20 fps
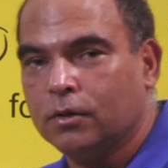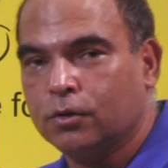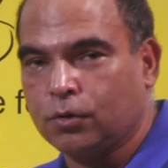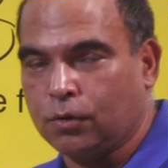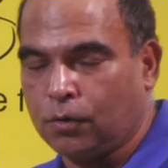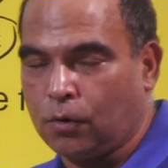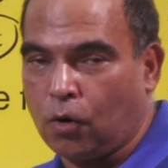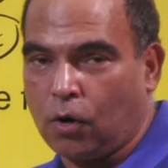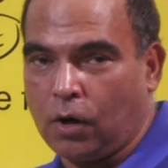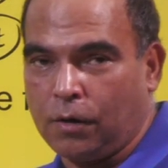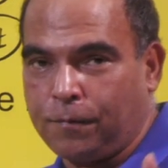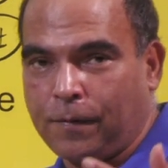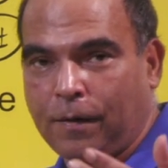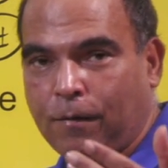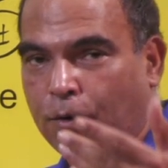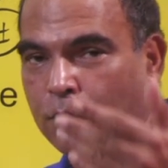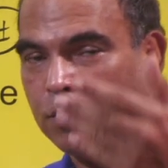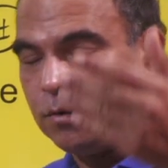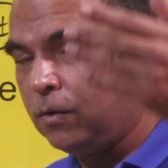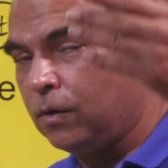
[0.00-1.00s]
So if I
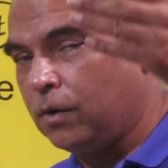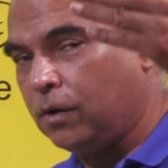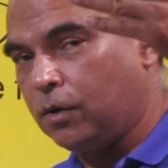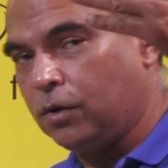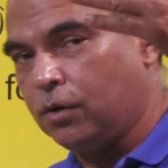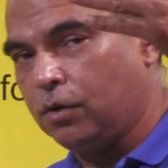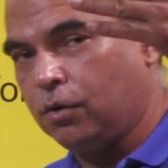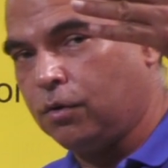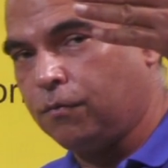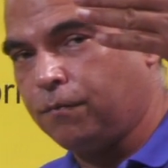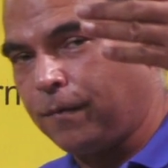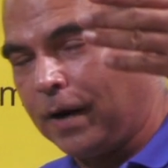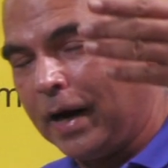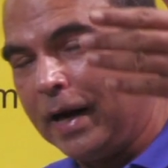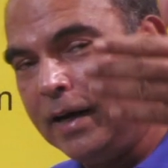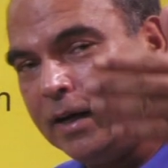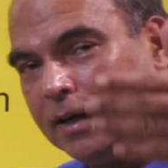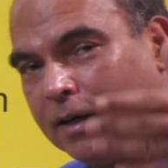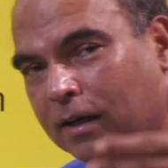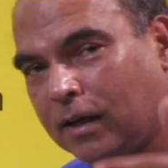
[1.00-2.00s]
want to
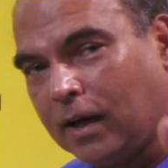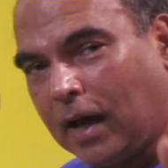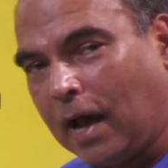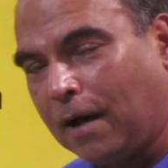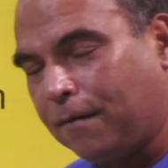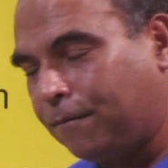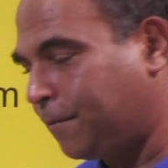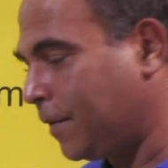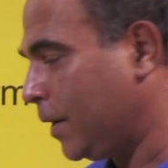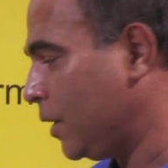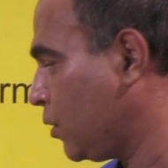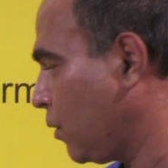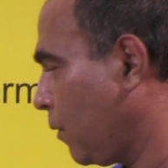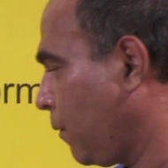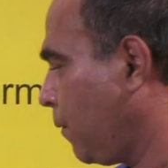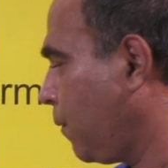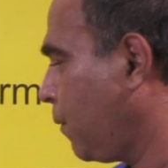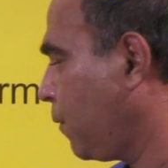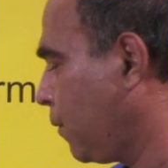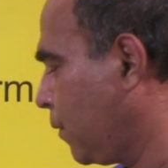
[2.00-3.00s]
find the average
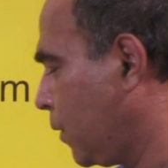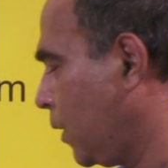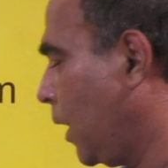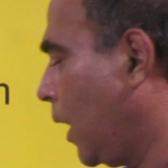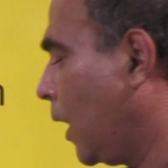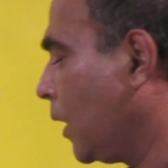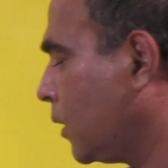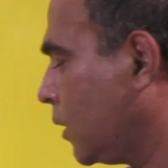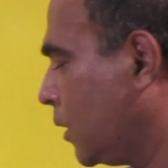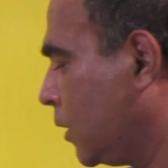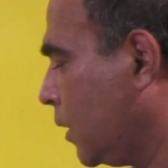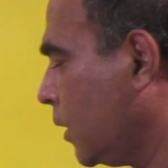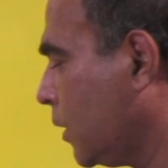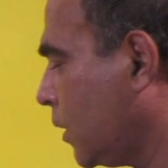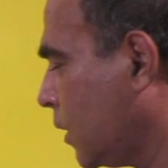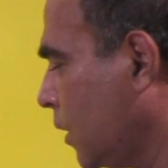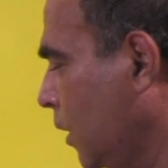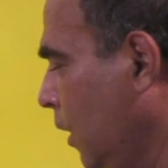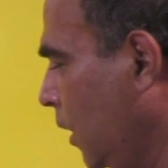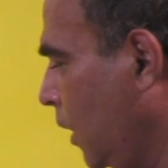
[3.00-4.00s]
of the last
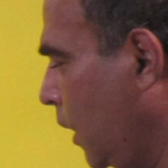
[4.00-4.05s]
digits,